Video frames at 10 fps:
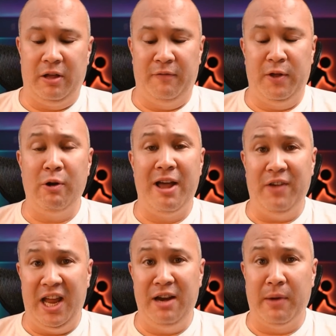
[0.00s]
If you don't have
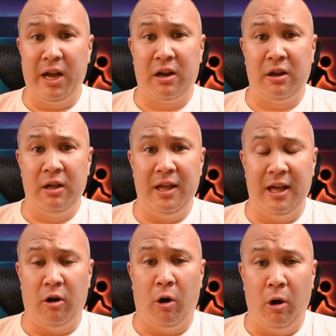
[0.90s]
any mic
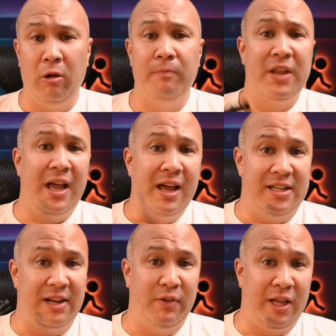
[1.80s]
at all,
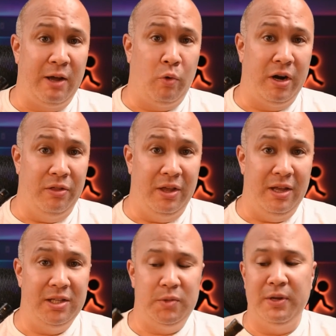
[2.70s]
definitely get one of
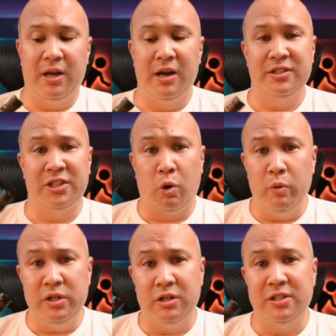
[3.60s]
these, because it's
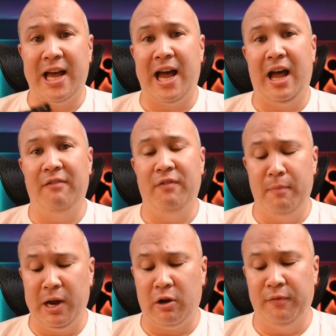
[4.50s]
always good to have a
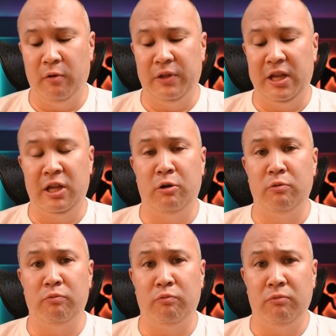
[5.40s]
microphone that you
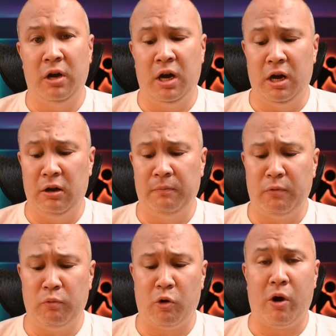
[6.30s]
don't
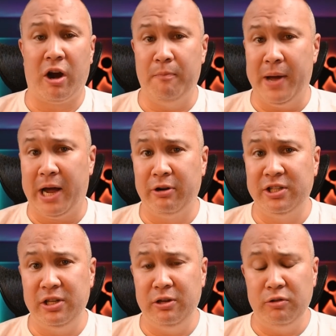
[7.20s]
require a battery
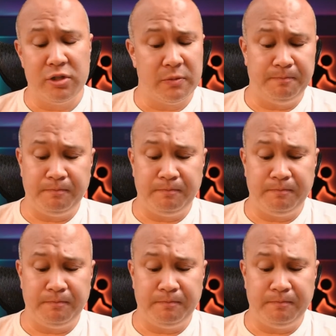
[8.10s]
to use.